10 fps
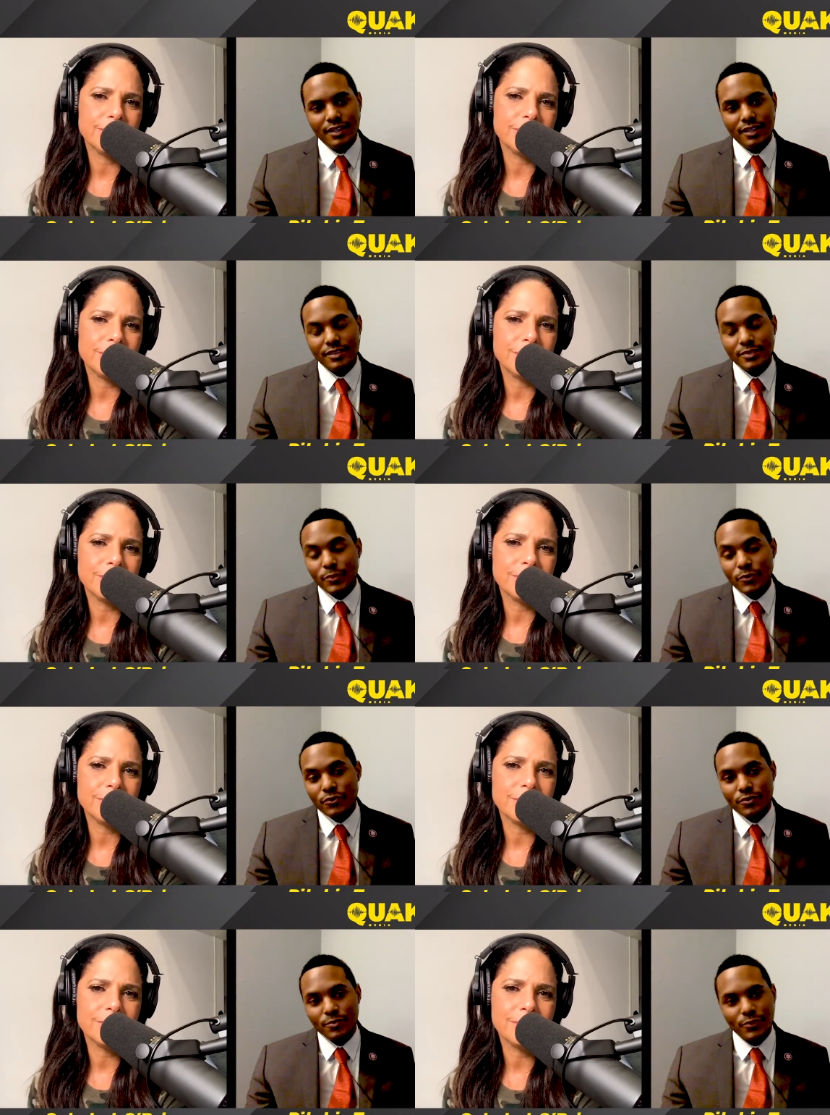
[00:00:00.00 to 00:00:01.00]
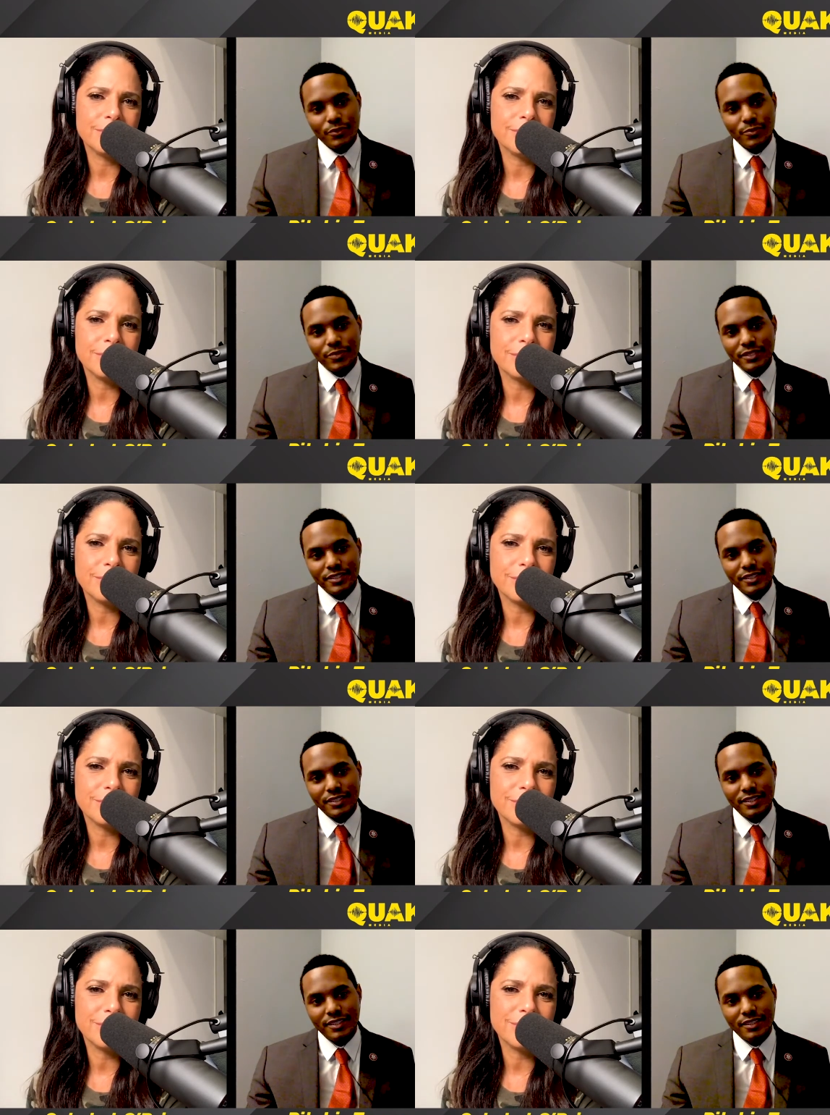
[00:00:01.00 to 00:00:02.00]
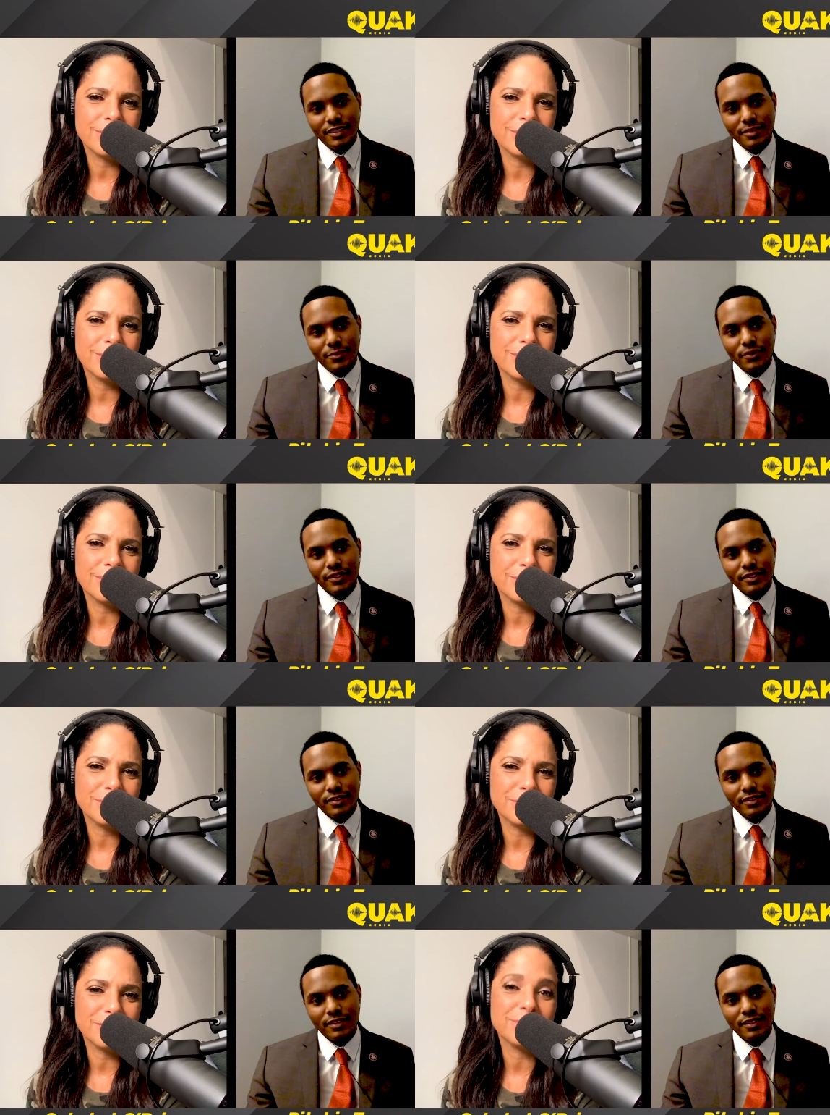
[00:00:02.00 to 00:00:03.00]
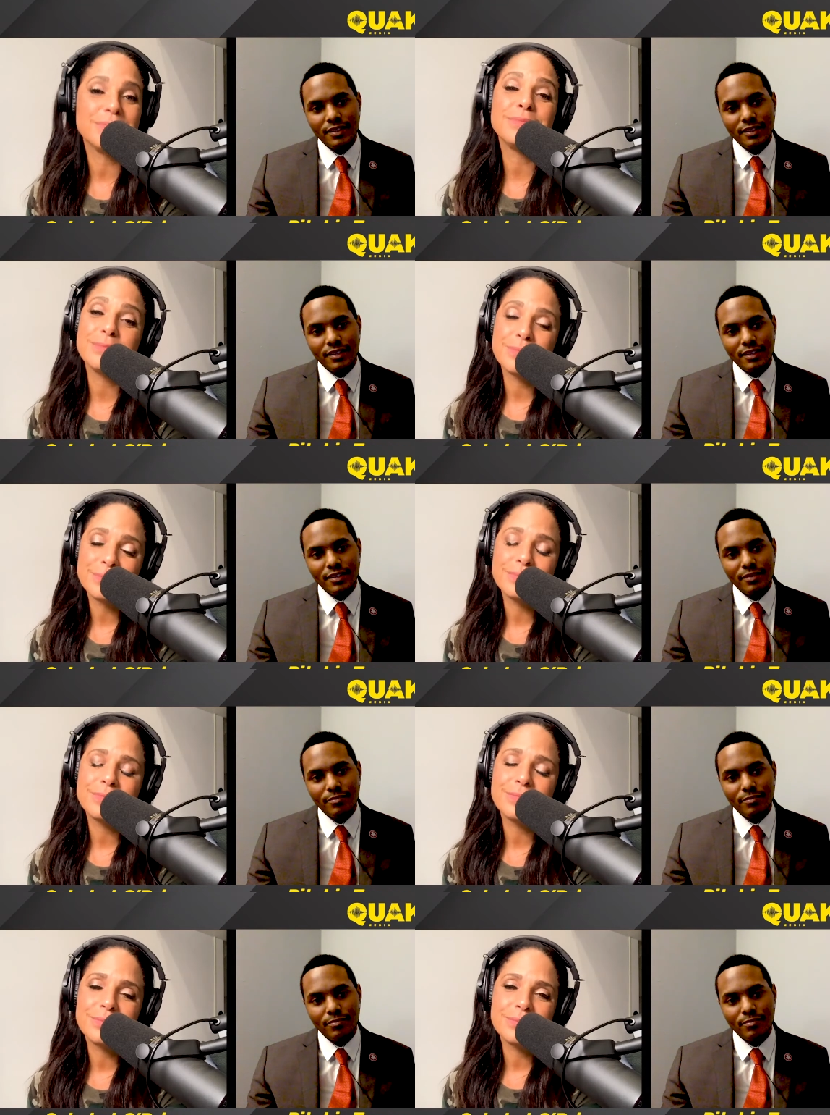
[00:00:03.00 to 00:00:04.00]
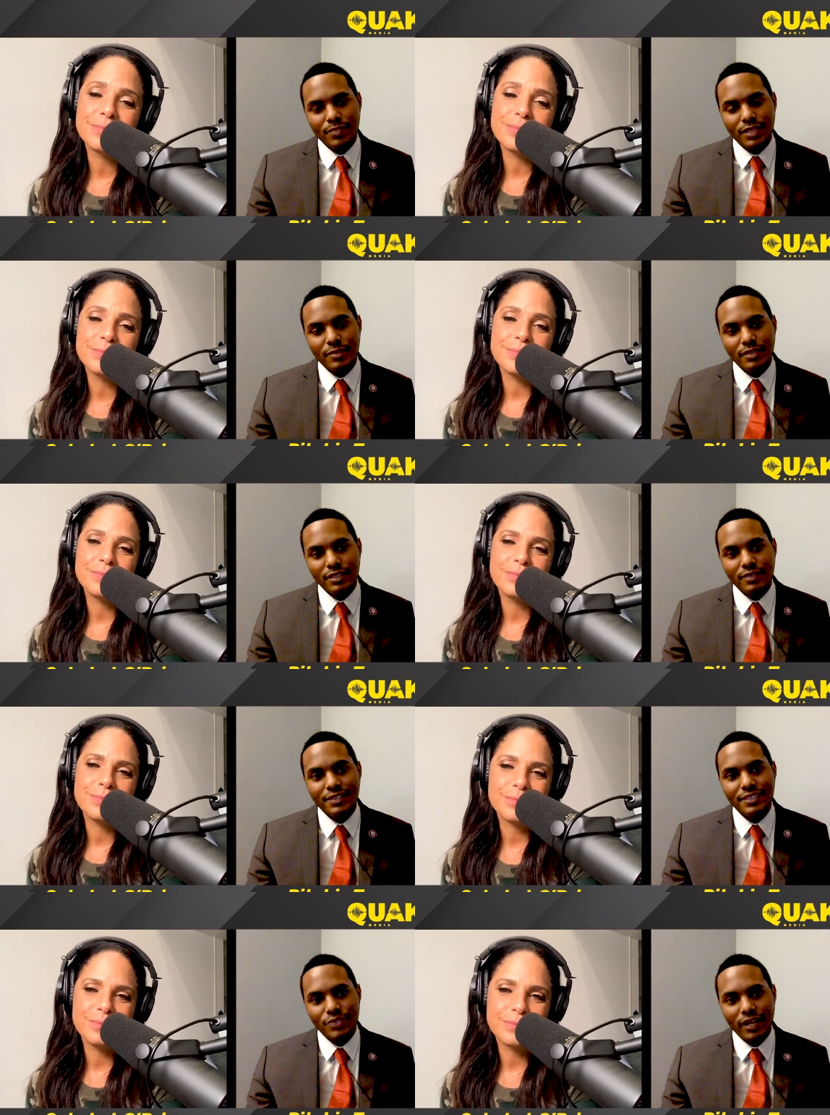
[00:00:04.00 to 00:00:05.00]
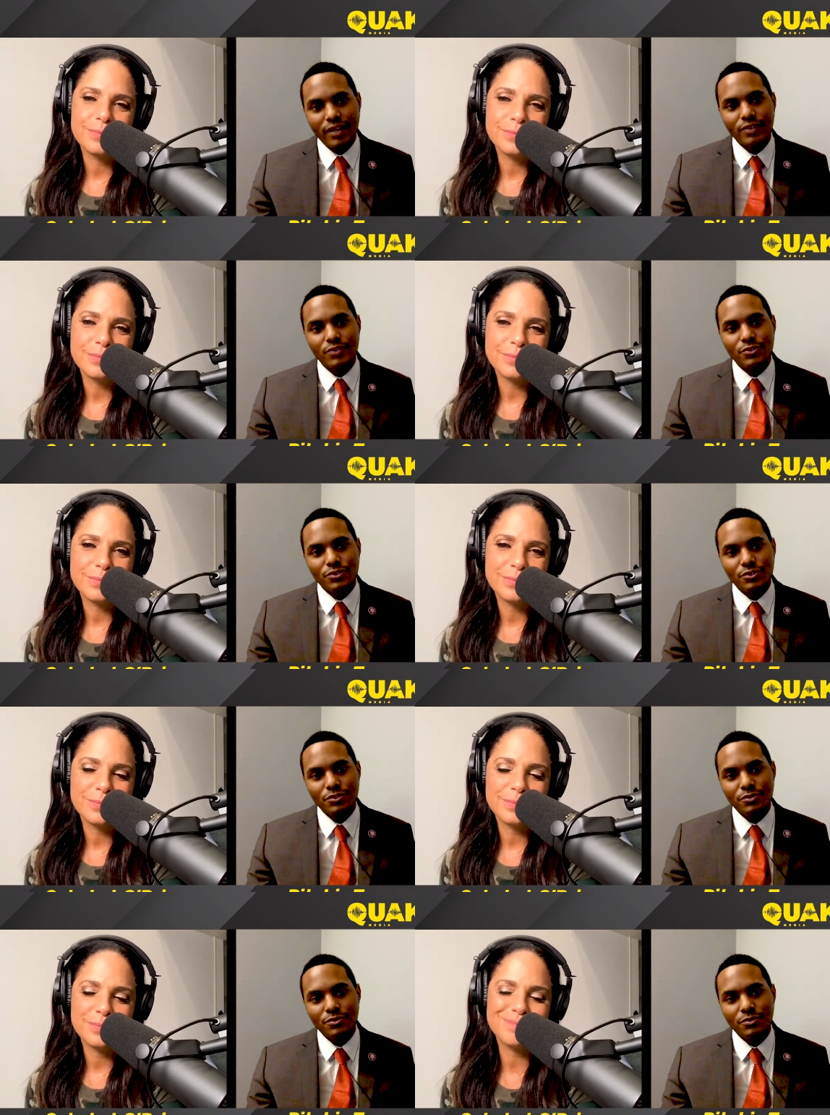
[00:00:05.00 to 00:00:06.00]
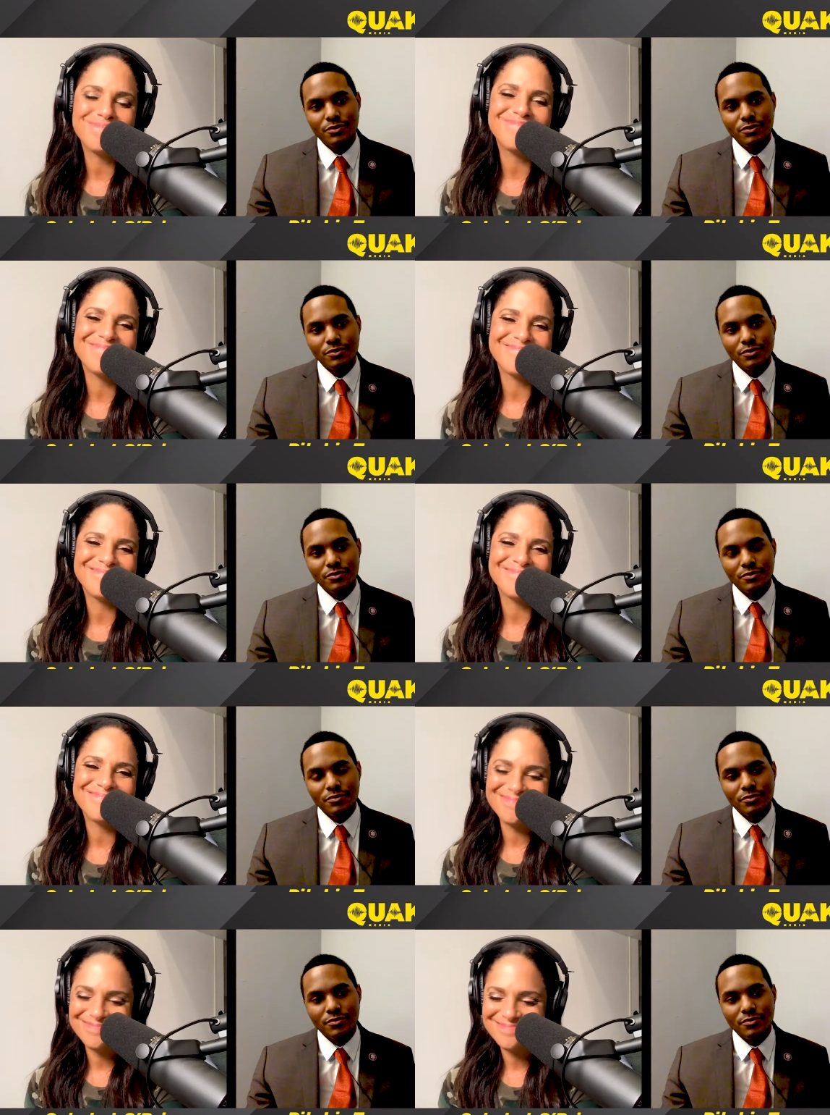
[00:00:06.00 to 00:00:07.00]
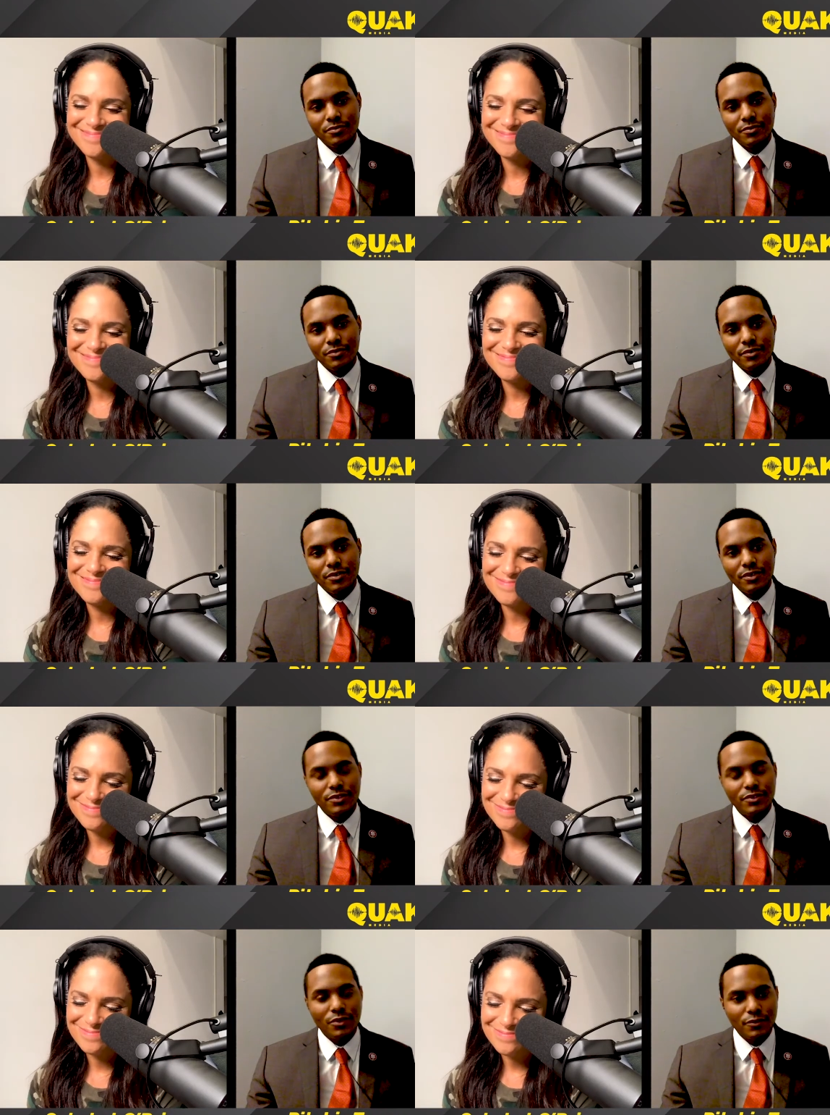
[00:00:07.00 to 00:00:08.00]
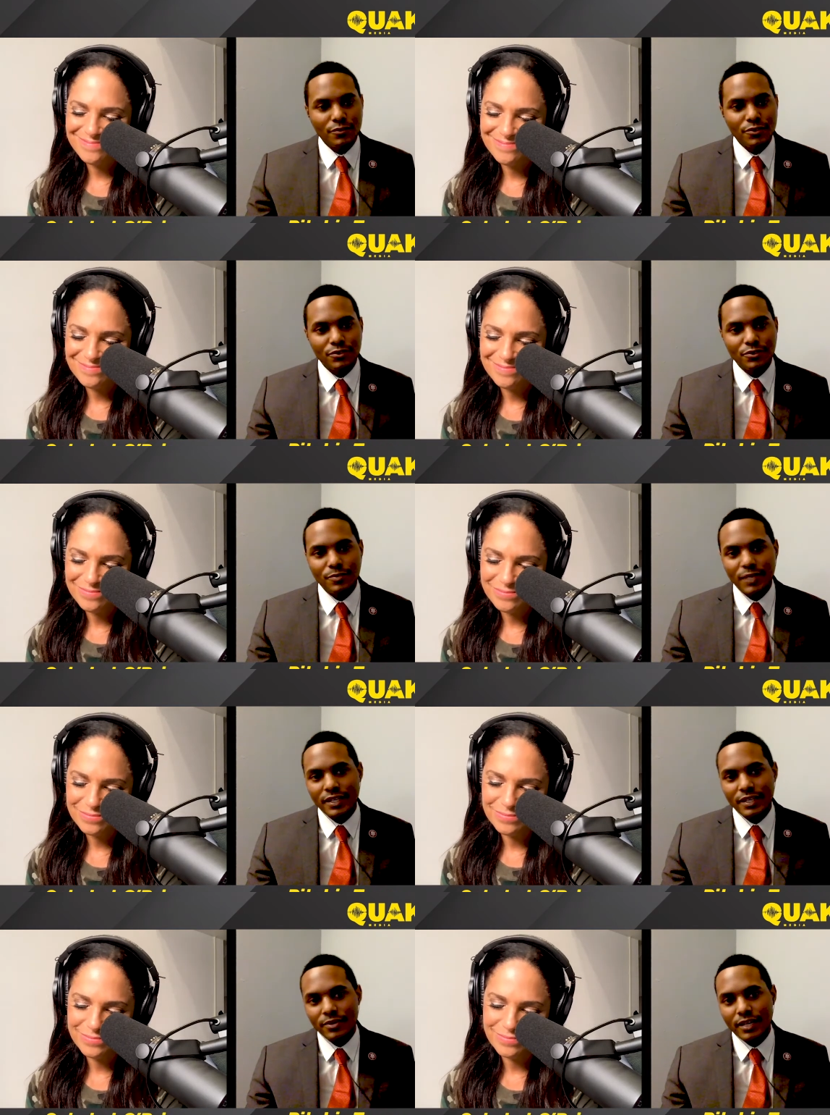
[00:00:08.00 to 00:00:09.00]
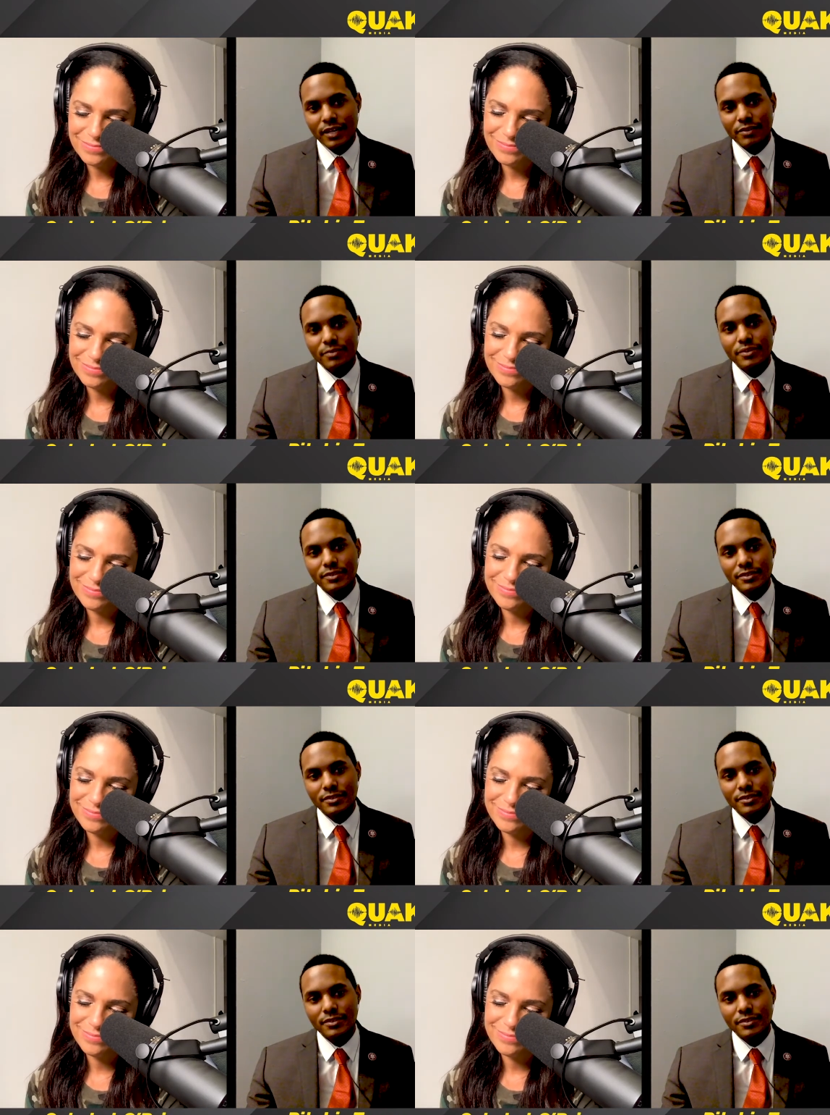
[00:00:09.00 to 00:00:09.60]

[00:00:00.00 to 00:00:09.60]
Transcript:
Speaker 1: It's both a blessing and a burden. But I'm a living challenge to these artificial binary categories